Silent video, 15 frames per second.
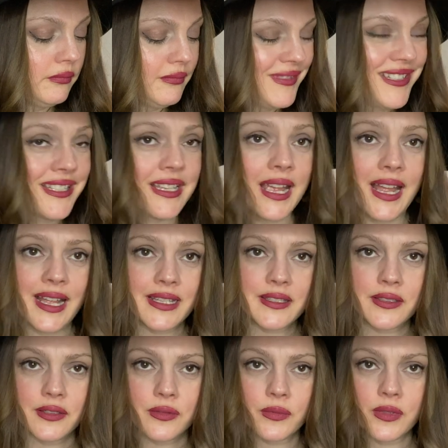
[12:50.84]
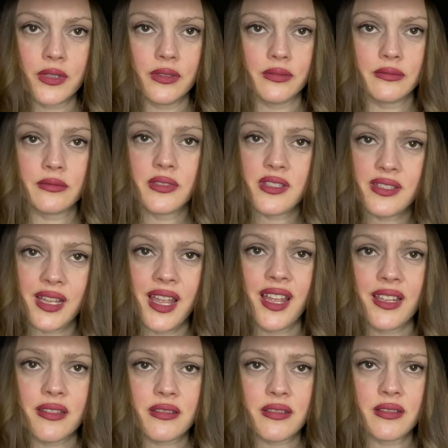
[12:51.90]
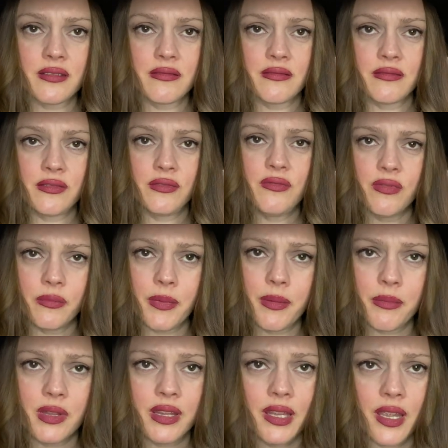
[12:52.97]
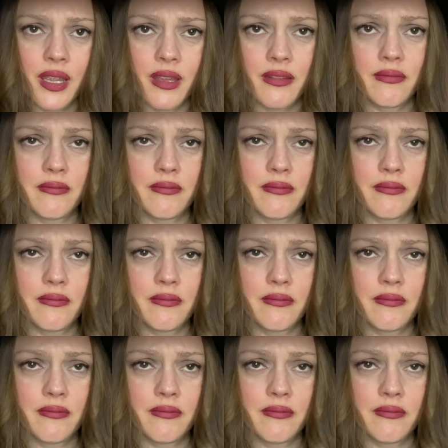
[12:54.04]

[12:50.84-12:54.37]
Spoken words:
Sass as well. Sass. You remember that.